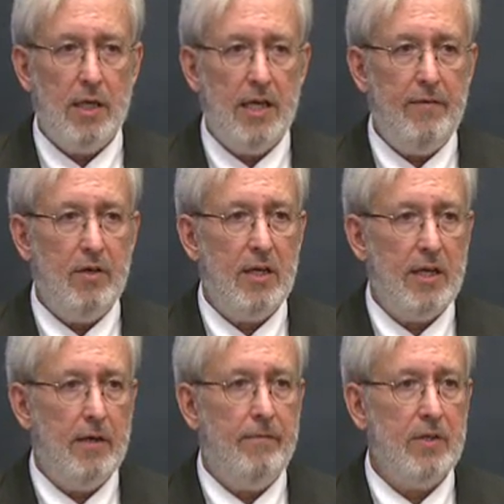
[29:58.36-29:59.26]
even
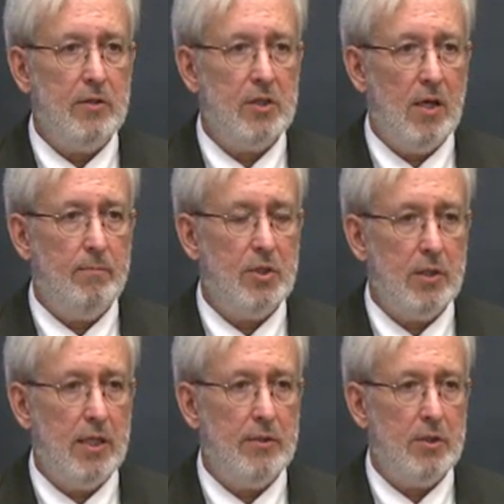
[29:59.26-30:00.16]
if, in some
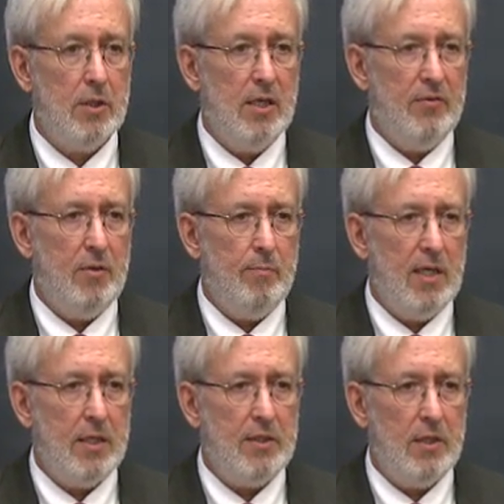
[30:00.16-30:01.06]
sense, the
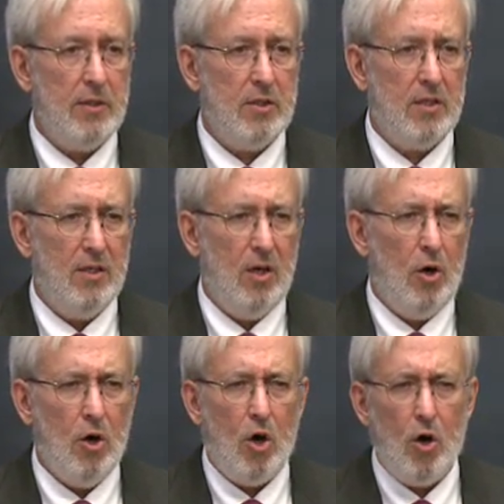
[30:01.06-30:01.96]
militants are